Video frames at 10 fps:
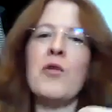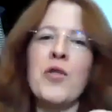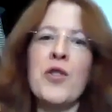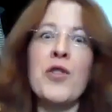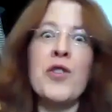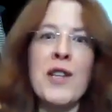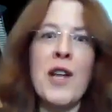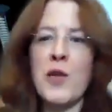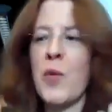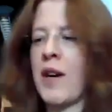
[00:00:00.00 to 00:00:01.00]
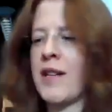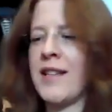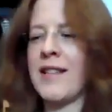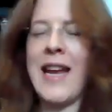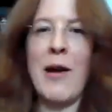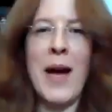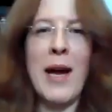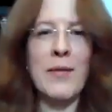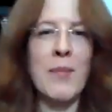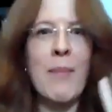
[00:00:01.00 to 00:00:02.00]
Of course, goodness knows where it is now. Perhaps